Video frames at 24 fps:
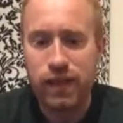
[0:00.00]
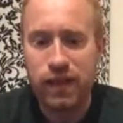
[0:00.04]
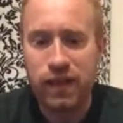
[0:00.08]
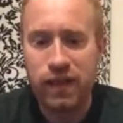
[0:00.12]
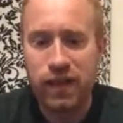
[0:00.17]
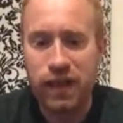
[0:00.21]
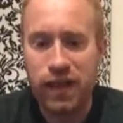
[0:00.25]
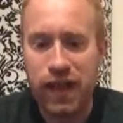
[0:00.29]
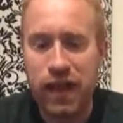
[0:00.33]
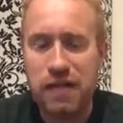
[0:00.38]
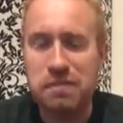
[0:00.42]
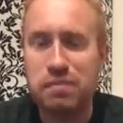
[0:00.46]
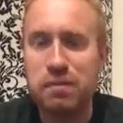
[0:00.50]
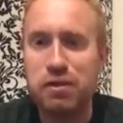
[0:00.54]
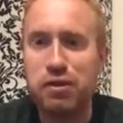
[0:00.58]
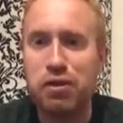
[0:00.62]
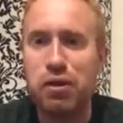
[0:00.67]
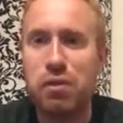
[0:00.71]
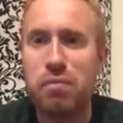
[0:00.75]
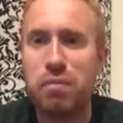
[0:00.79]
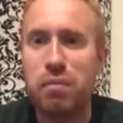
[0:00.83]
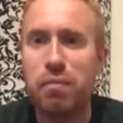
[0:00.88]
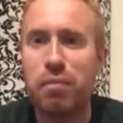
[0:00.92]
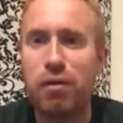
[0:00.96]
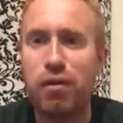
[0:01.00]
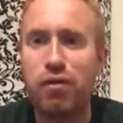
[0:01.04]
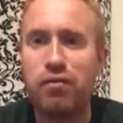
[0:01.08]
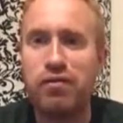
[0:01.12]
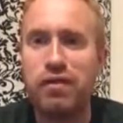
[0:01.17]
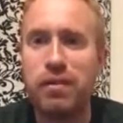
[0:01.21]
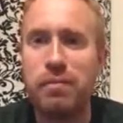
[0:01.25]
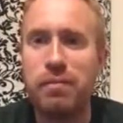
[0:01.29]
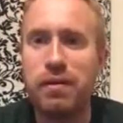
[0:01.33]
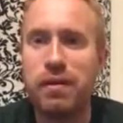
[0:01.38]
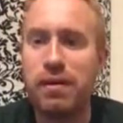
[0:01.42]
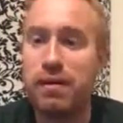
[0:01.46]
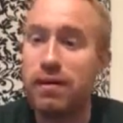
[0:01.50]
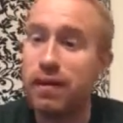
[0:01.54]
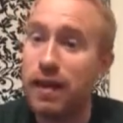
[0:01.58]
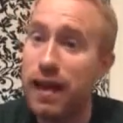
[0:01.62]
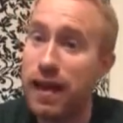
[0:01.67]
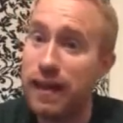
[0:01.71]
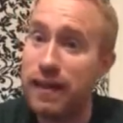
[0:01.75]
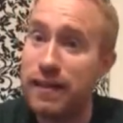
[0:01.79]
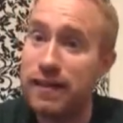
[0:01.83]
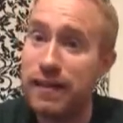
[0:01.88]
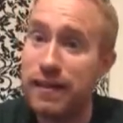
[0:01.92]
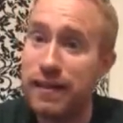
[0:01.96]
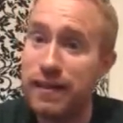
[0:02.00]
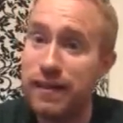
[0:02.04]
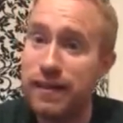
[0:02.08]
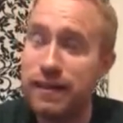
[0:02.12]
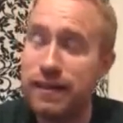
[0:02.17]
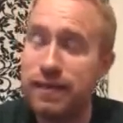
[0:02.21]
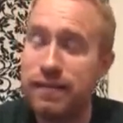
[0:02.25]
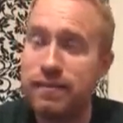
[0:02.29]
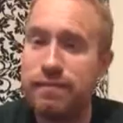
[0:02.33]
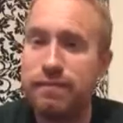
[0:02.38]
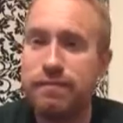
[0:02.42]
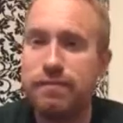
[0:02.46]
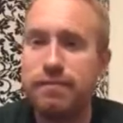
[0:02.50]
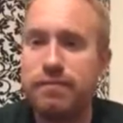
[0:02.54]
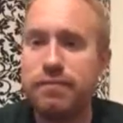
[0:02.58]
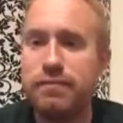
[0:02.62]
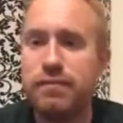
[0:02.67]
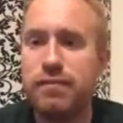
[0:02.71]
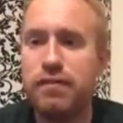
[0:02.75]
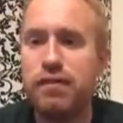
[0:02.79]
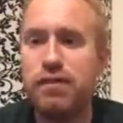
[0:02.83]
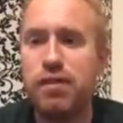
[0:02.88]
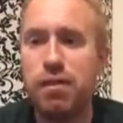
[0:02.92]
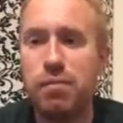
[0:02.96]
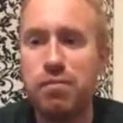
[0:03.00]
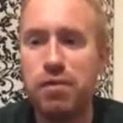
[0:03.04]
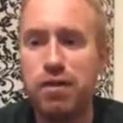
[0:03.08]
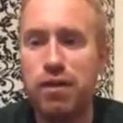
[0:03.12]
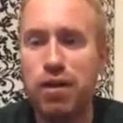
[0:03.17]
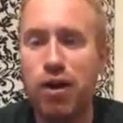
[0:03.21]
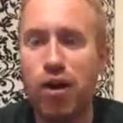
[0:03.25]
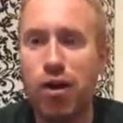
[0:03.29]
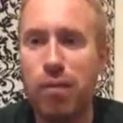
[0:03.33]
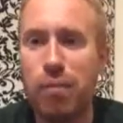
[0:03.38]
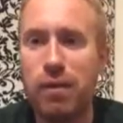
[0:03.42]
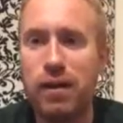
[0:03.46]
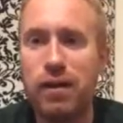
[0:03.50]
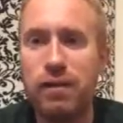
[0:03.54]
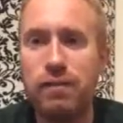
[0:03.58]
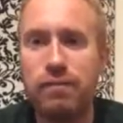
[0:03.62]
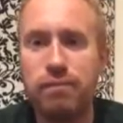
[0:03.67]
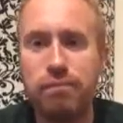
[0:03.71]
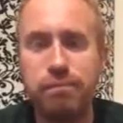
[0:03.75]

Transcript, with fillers: he asked me to do him a birthday beer and I did it. Something hobby.